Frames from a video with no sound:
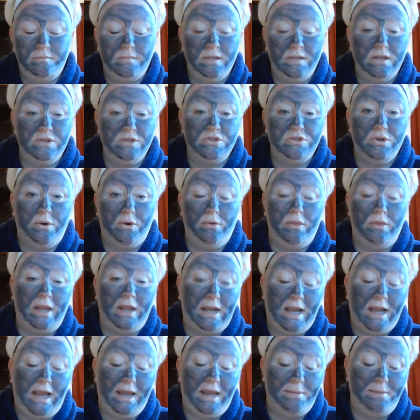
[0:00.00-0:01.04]
So like
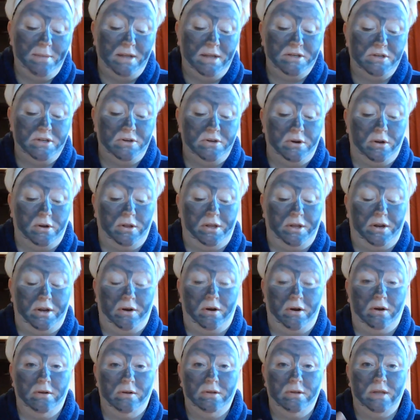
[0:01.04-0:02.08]
I had mentioned
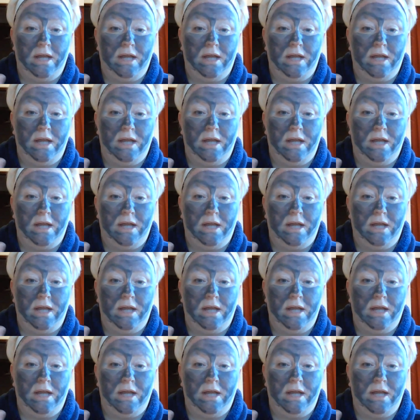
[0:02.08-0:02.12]
earlier,